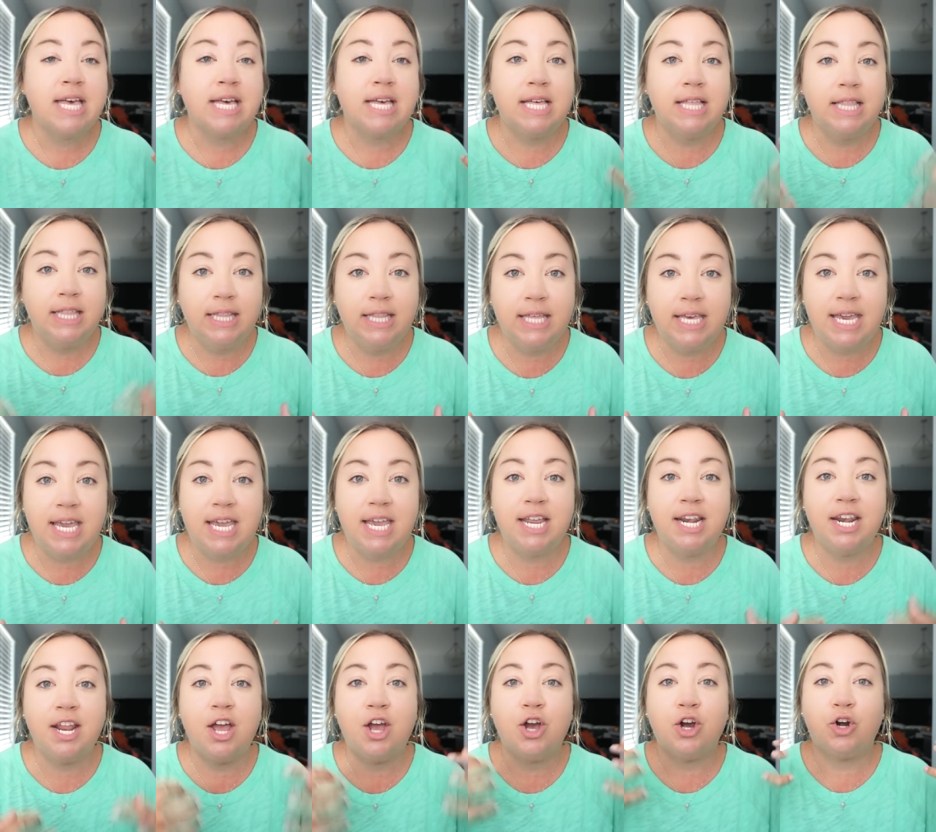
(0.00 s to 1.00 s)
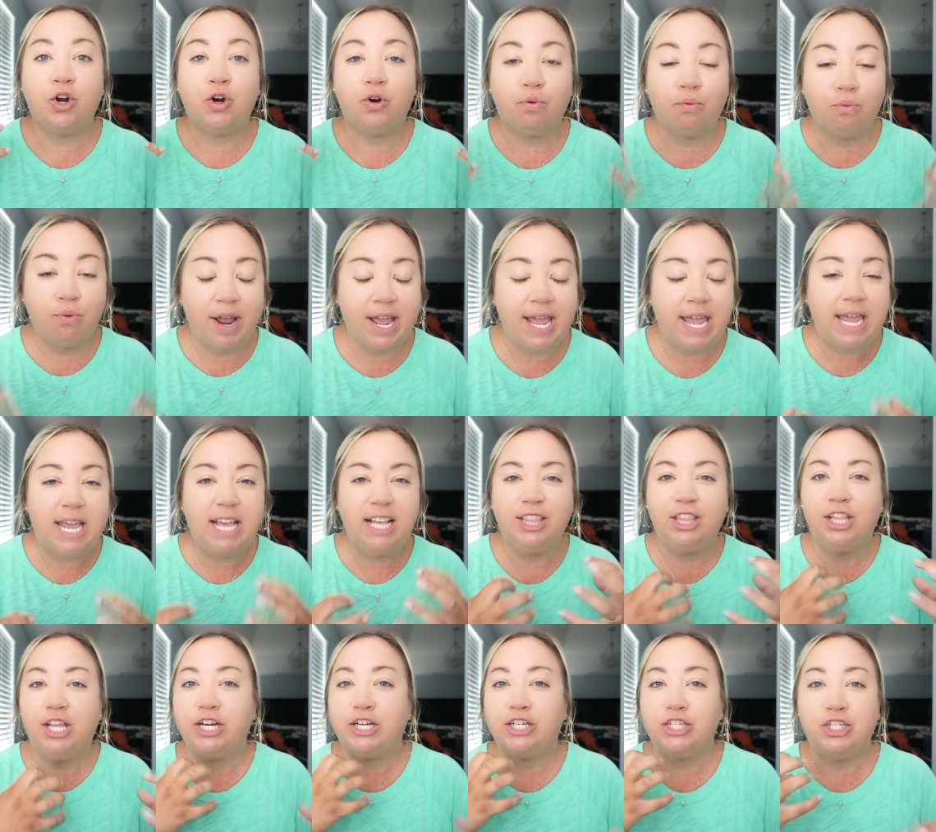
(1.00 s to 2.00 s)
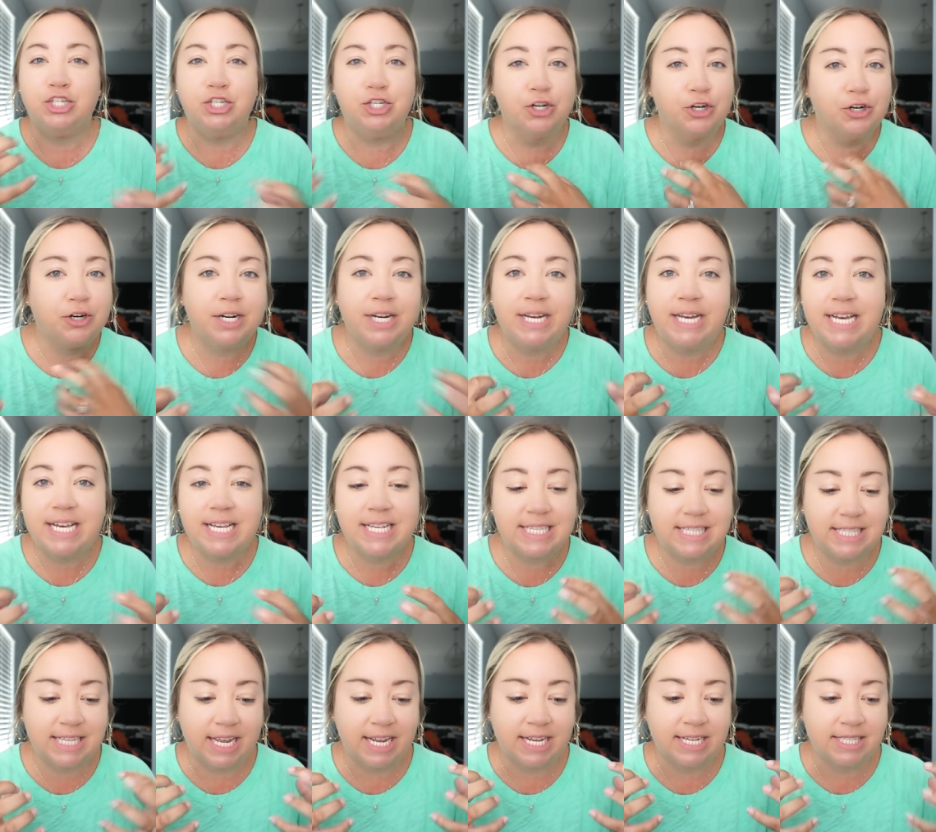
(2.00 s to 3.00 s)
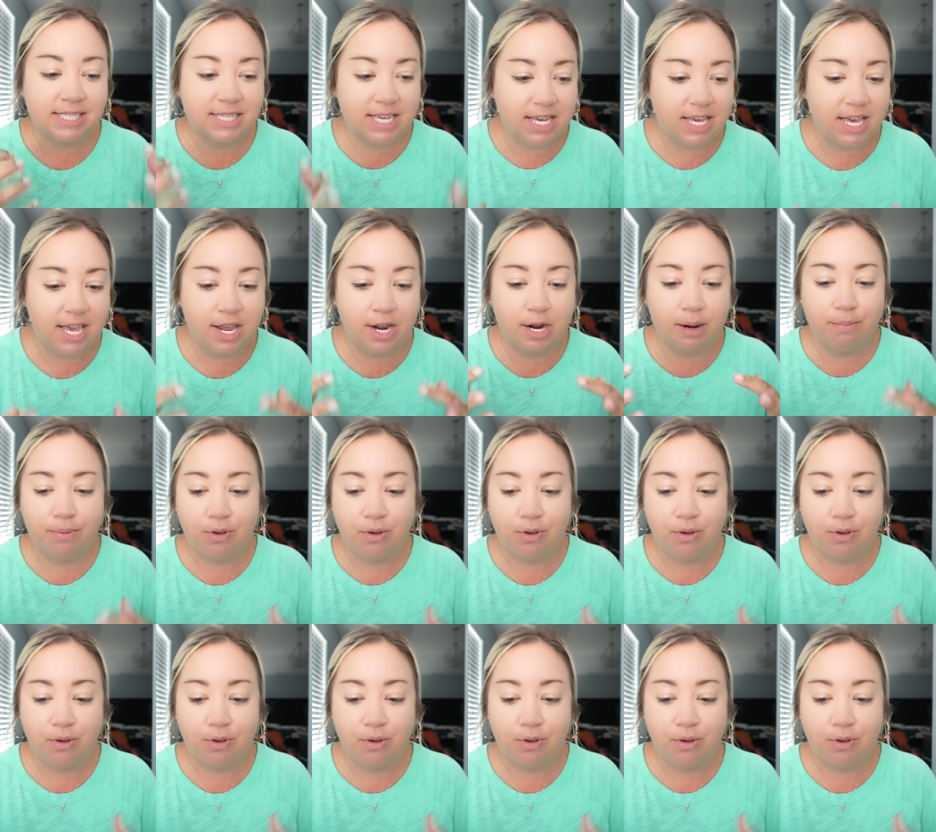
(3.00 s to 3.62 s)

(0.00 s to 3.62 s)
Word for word: clean, great, luxurious, like skincare,